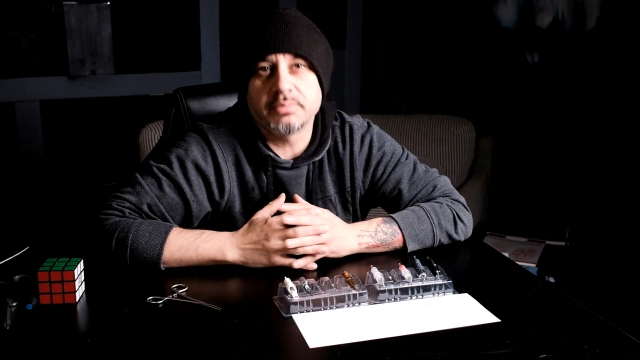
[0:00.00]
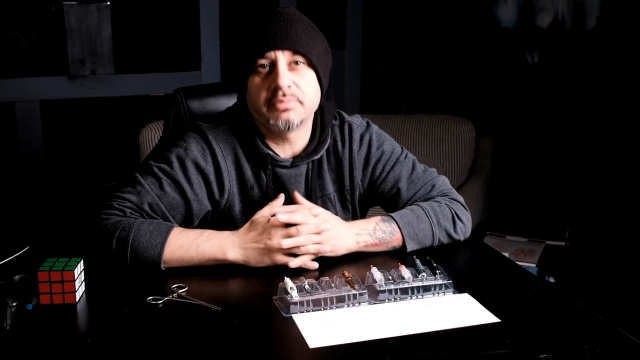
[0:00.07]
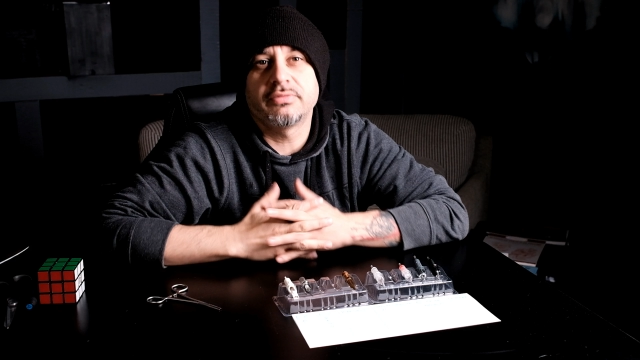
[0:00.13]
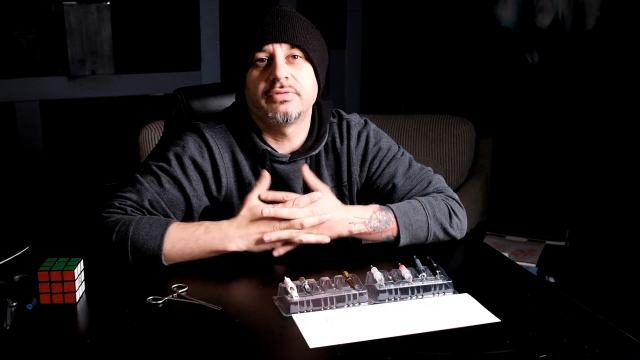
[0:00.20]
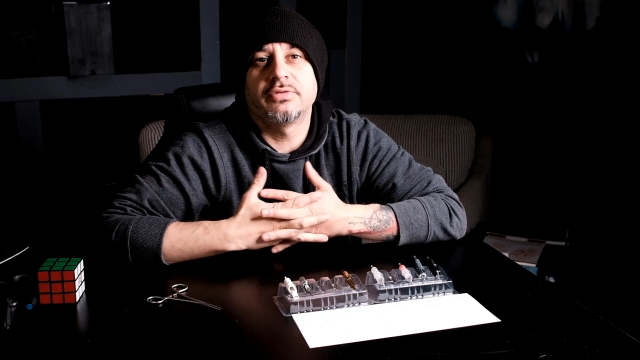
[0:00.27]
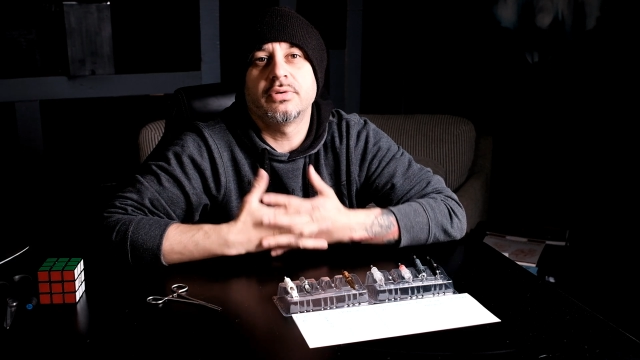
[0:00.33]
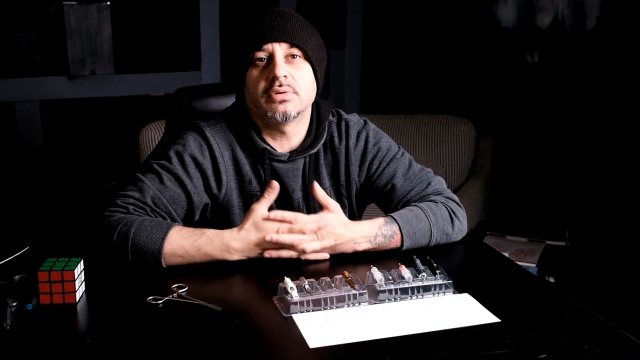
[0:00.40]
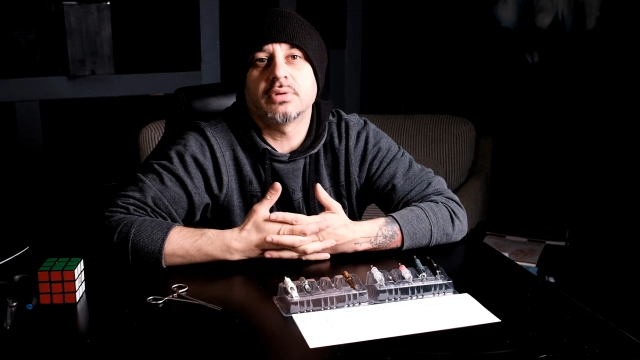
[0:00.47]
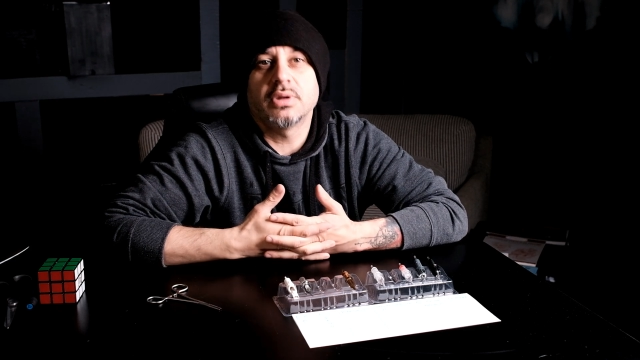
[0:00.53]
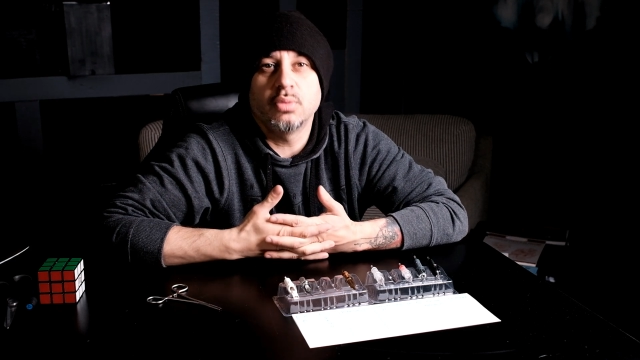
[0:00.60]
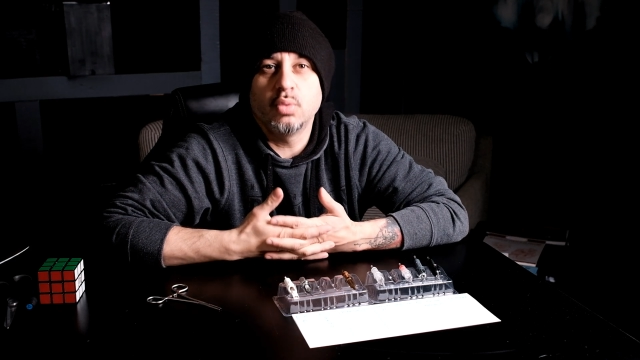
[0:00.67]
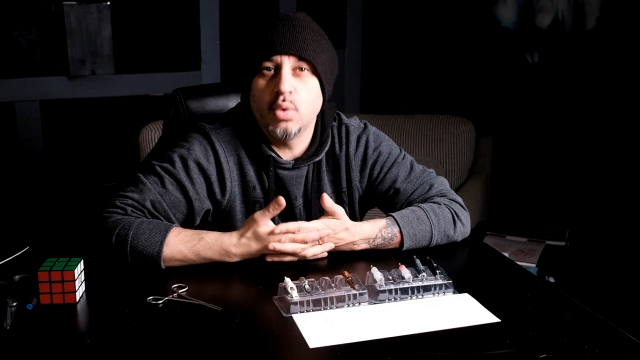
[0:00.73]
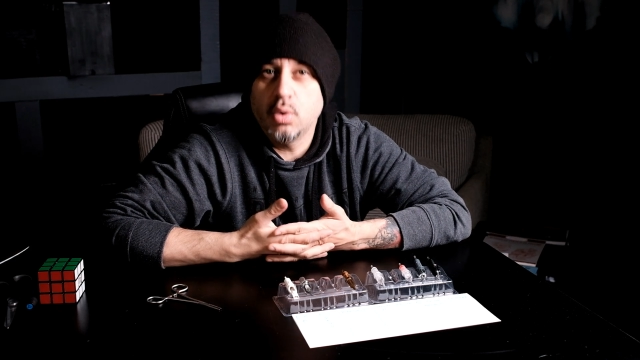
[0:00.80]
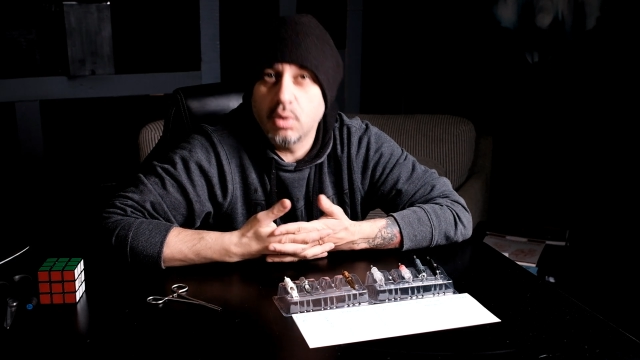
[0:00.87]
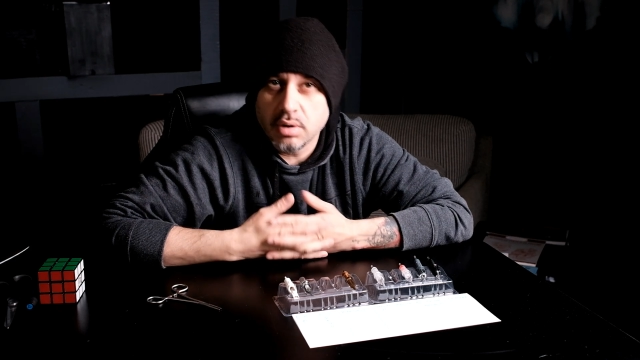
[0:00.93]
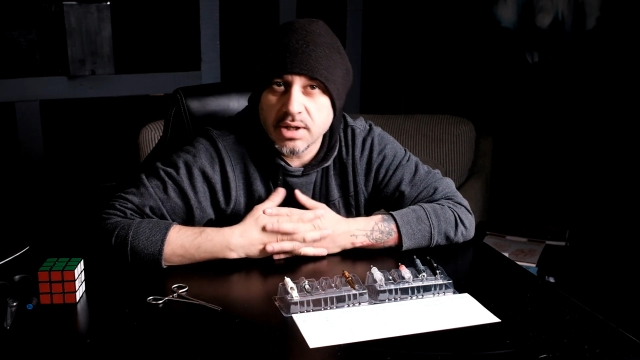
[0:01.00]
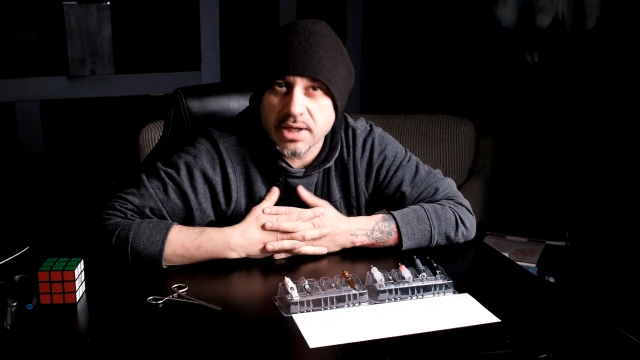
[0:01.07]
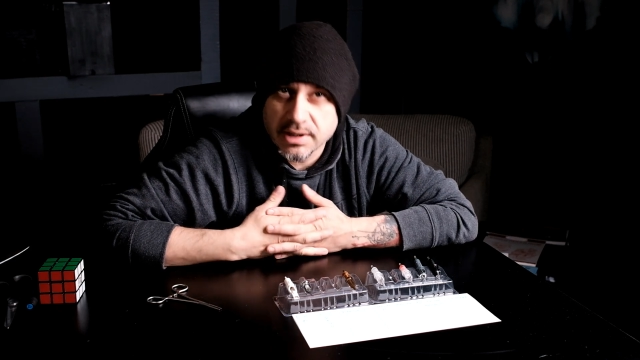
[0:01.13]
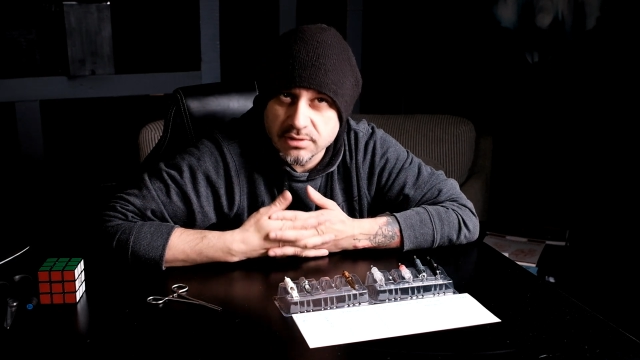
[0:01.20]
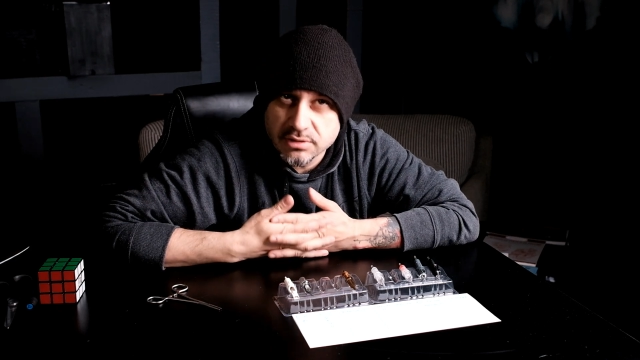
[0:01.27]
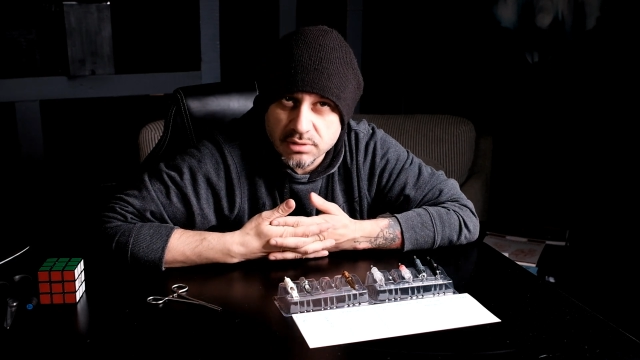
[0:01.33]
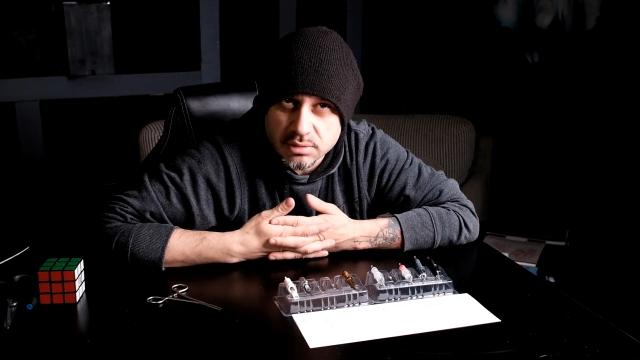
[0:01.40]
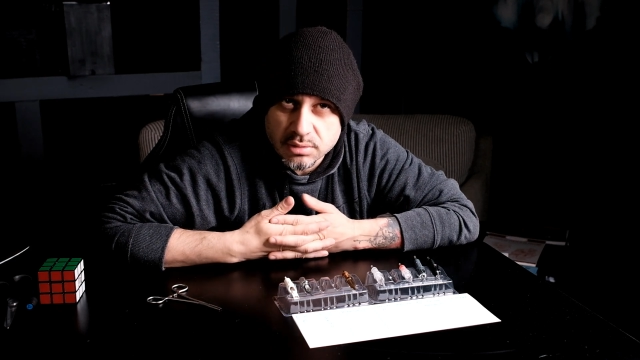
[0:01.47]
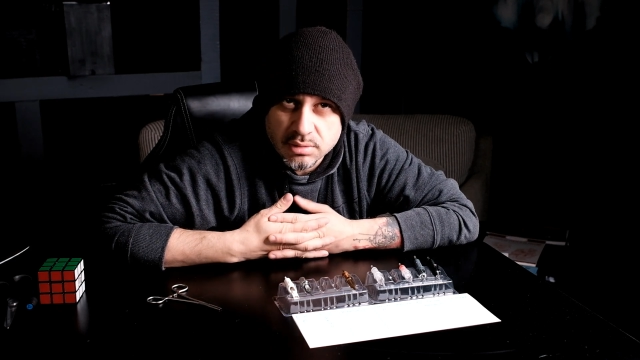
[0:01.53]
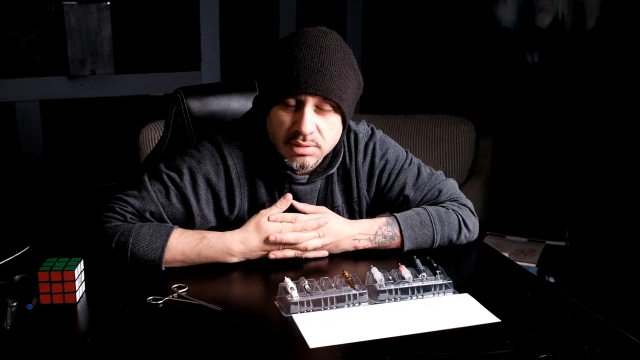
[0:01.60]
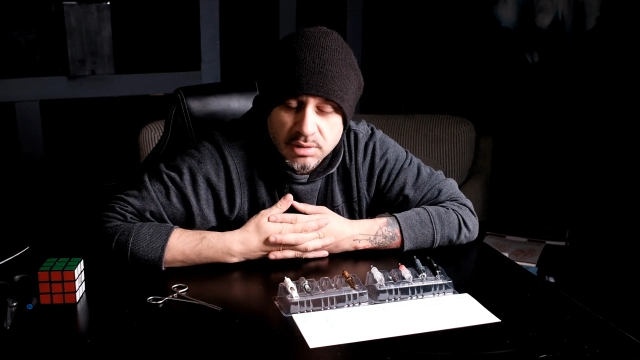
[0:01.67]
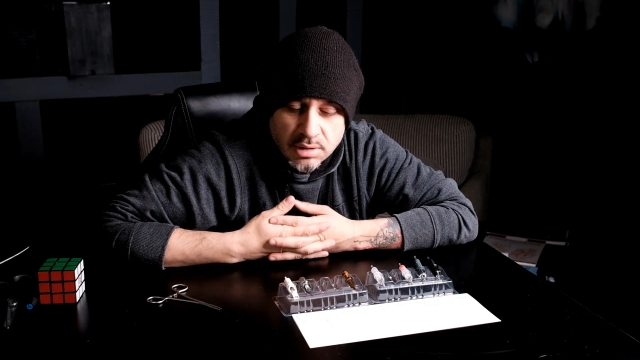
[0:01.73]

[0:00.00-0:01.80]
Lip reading: for the work I do,